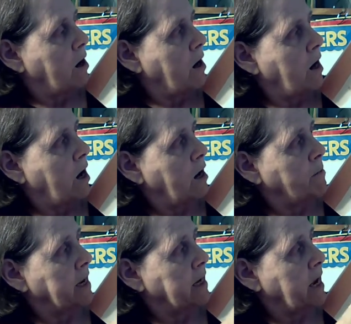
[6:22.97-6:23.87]

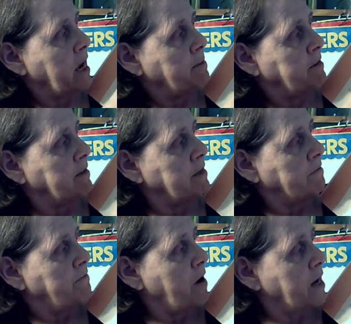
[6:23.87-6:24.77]
like ABCs
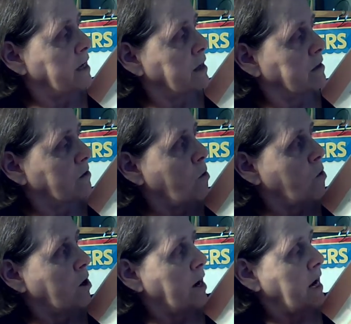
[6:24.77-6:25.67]
and phonics,
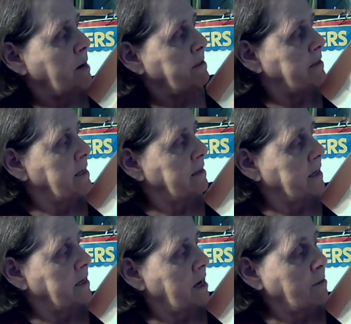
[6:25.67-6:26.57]
or ABCs
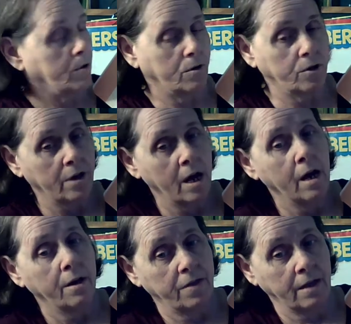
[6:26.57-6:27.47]
and numbers,
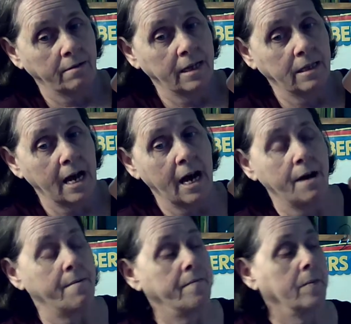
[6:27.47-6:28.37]
things like that,
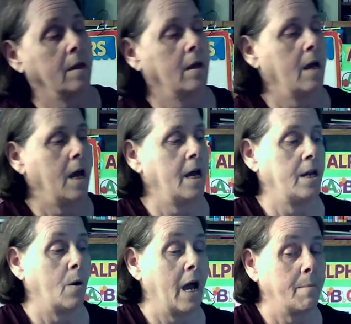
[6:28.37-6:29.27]
and
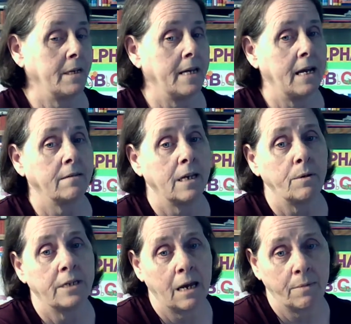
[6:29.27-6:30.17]
know how many days it
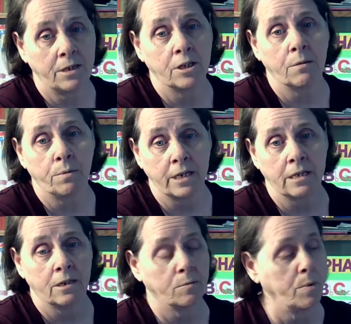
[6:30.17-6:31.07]
would take me to complete
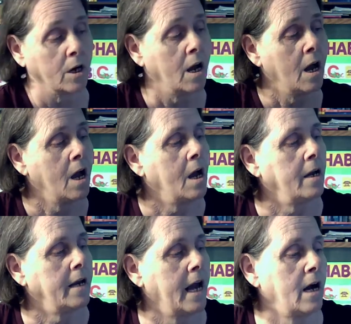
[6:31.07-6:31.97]
this book.
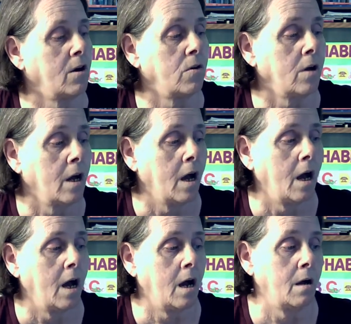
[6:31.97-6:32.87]
Now,
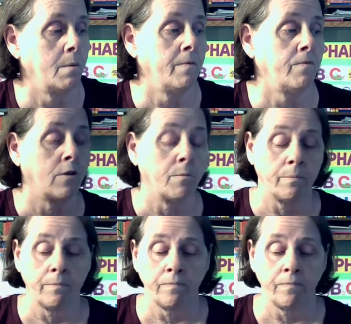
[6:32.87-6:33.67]
from